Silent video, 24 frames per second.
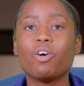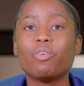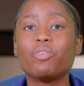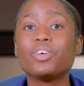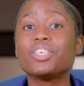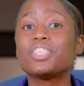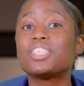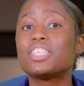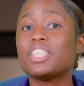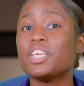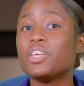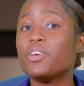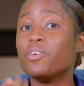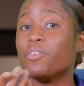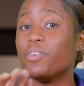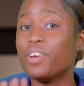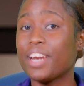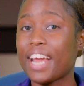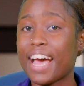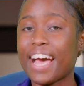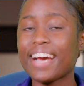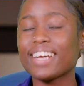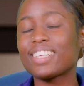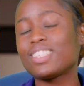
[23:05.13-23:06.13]
We'll see
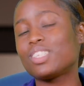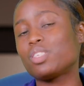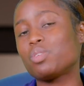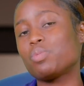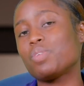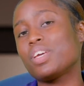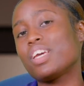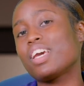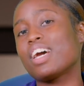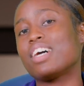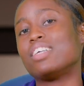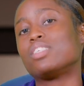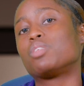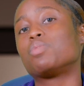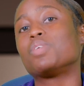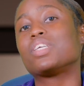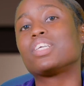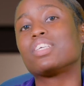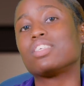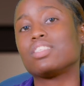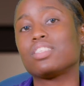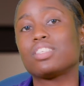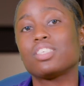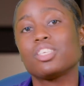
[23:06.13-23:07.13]
you next week as we
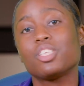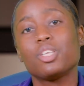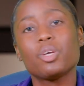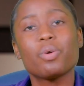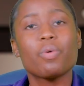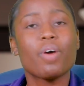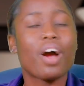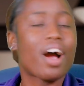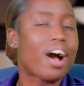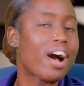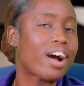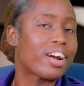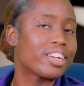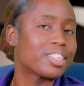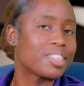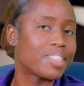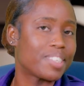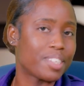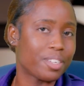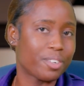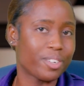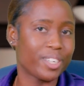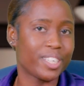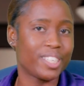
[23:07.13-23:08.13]
continue our
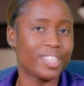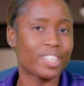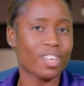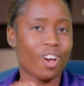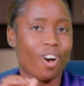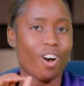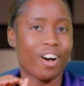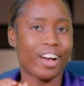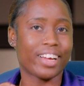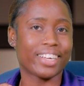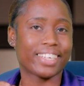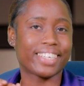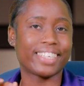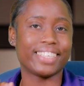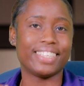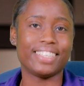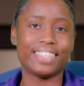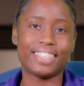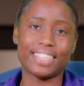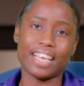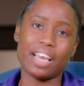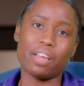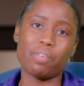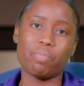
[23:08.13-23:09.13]
series on
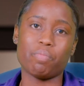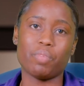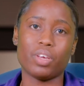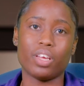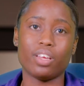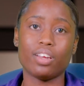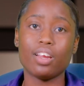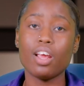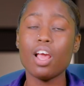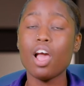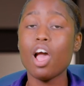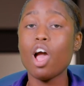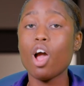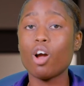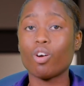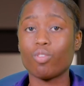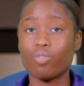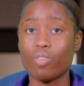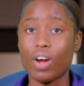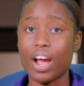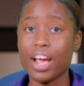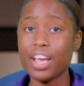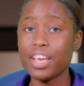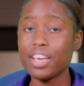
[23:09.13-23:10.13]
contentment,
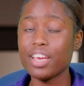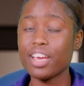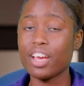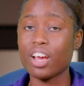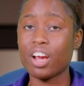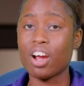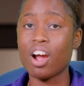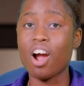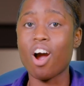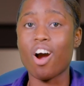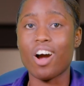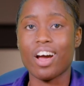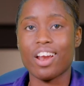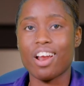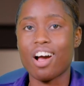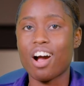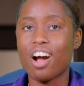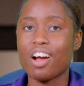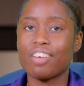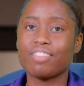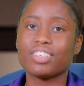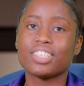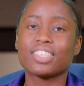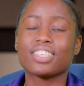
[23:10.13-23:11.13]
right here on
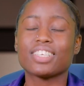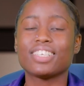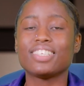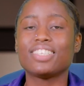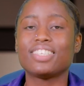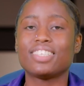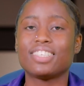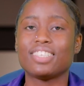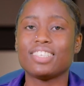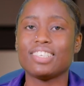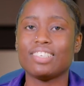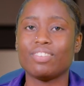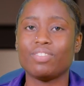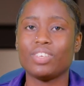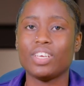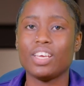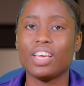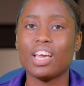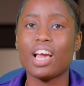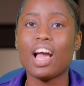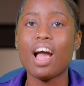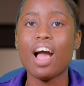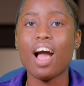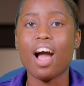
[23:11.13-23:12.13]
Harvest Kids
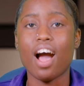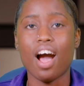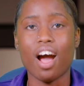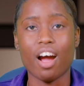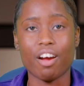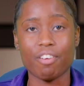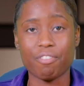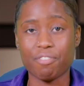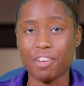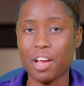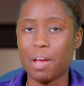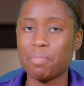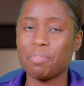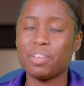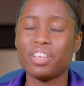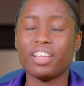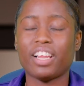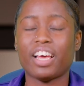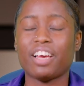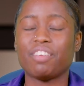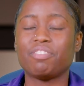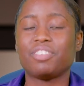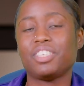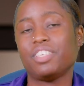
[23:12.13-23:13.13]
TV, our family
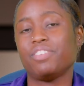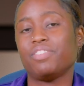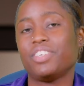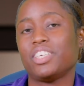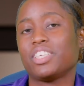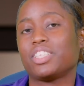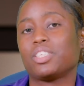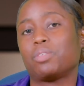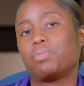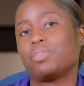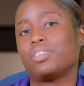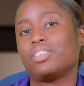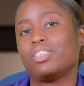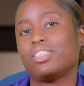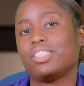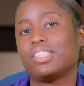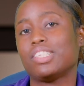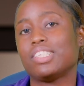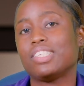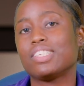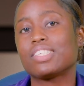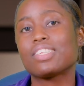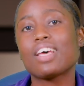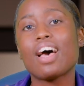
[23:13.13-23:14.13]
life TV
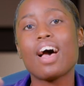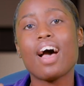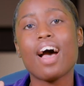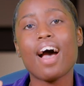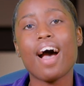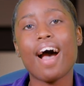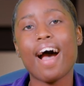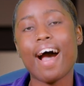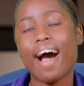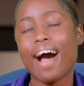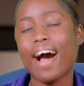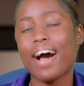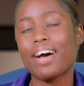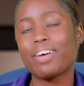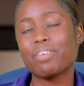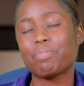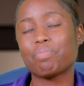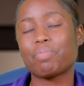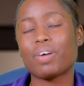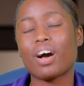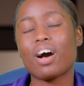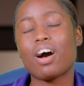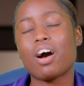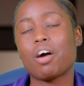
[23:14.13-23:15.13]
experiences at
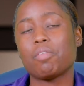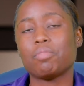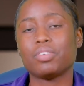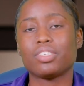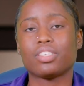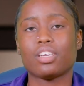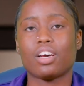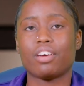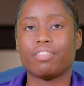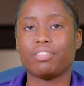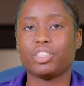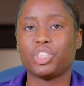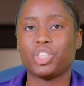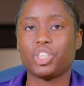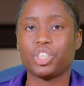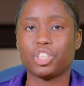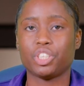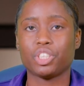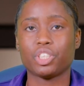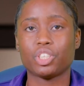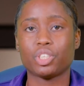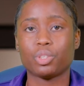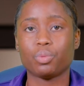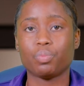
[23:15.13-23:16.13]
Bahamas Harvest
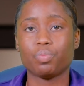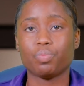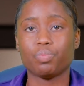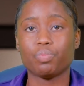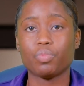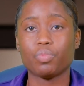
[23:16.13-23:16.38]
Church.